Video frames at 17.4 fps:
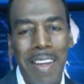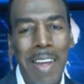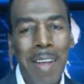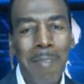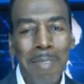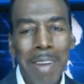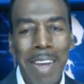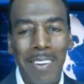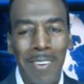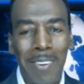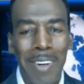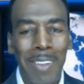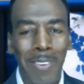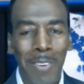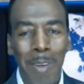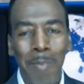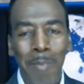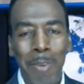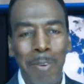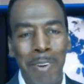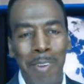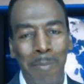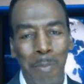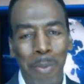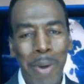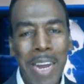I'm not sure that's something you want
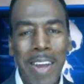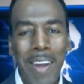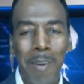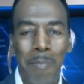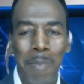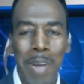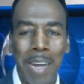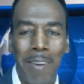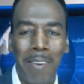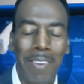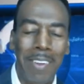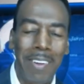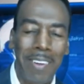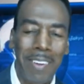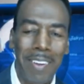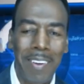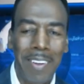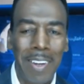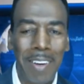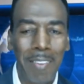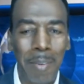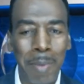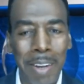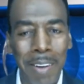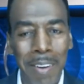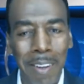to brag about and tell me
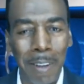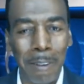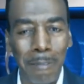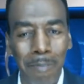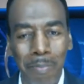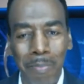about. Look,